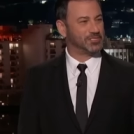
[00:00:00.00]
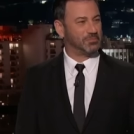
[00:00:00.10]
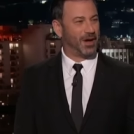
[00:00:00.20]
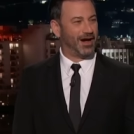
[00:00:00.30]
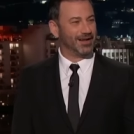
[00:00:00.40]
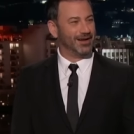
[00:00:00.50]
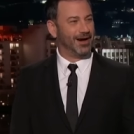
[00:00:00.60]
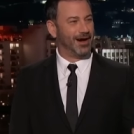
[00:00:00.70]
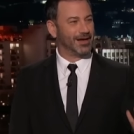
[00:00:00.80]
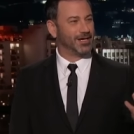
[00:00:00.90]
spot
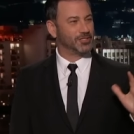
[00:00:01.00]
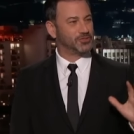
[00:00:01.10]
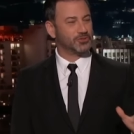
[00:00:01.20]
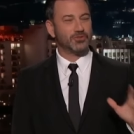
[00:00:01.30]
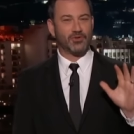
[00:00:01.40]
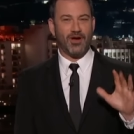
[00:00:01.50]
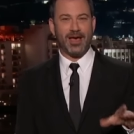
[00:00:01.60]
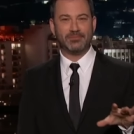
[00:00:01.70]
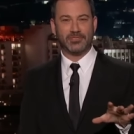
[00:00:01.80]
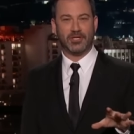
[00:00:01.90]
on a true
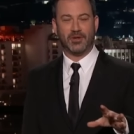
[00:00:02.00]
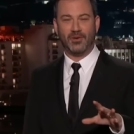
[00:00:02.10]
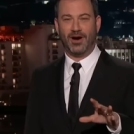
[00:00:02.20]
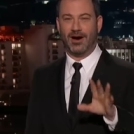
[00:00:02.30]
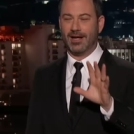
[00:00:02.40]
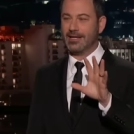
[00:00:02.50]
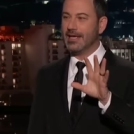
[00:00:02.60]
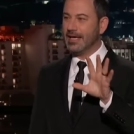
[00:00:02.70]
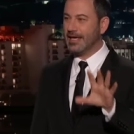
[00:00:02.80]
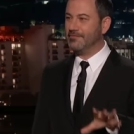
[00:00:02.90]
crime show on
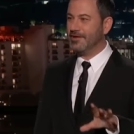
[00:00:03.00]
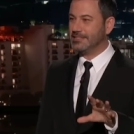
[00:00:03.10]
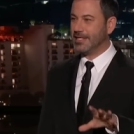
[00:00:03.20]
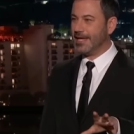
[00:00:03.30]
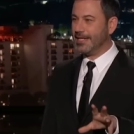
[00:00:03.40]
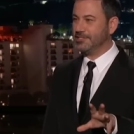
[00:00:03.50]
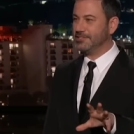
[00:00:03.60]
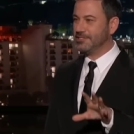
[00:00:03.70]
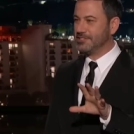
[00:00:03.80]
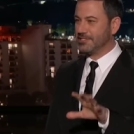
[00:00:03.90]

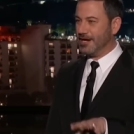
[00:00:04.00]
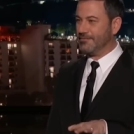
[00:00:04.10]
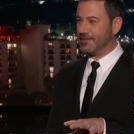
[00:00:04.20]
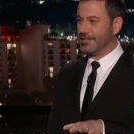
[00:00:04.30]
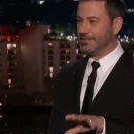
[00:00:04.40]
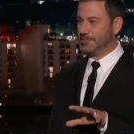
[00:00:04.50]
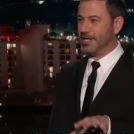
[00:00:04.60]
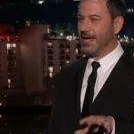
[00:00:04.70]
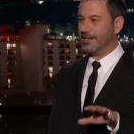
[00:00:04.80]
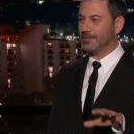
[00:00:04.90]
Investigation Discovery, the
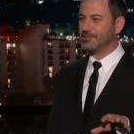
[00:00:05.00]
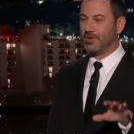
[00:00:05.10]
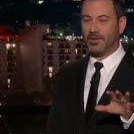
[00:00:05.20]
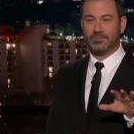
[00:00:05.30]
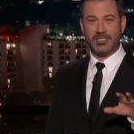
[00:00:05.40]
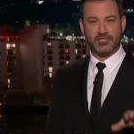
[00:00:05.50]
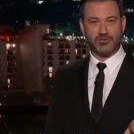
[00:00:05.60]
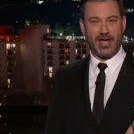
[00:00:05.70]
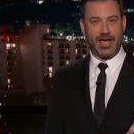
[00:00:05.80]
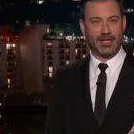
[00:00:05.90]
channel. It's called
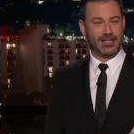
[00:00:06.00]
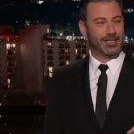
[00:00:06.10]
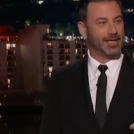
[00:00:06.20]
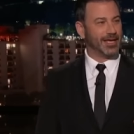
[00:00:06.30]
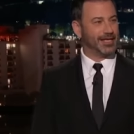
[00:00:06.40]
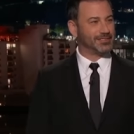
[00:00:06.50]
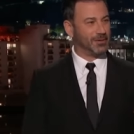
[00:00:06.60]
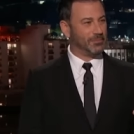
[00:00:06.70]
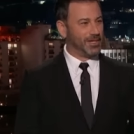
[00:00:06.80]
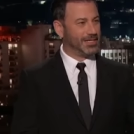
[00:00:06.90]
Betrayed. It's
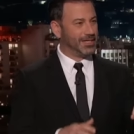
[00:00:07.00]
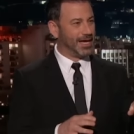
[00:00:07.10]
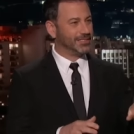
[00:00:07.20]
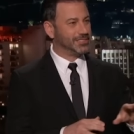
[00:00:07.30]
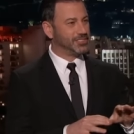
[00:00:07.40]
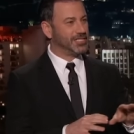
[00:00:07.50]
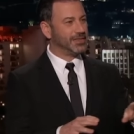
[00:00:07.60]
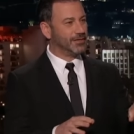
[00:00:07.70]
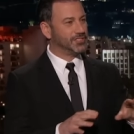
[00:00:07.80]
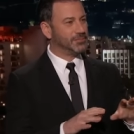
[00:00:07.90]
on Monday nights. She
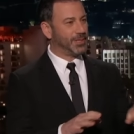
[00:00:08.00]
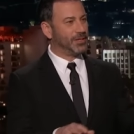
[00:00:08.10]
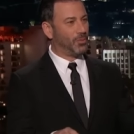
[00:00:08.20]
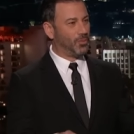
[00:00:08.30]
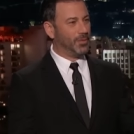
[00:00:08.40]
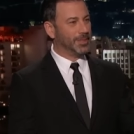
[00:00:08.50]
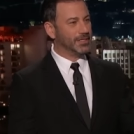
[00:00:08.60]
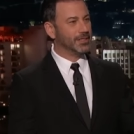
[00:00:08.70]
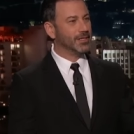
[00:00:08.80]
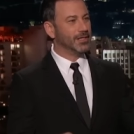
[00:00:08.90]
loved it. She played a
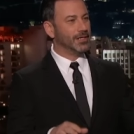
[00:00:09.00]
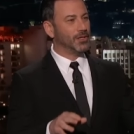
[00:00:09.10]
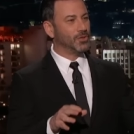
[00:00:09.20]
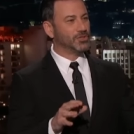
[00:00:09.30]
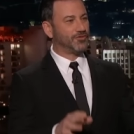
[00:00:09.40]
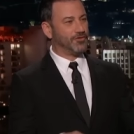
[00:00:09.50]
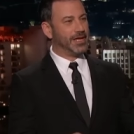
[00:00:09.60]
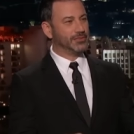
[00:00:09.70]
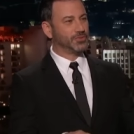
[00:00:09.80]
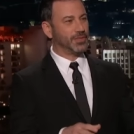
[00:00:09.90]
woman who was
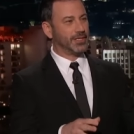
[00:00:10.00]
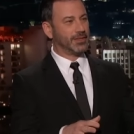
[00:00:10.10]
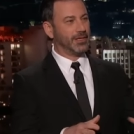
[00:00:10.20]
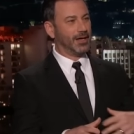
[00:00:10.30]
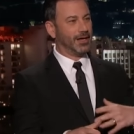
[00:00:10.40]
friends with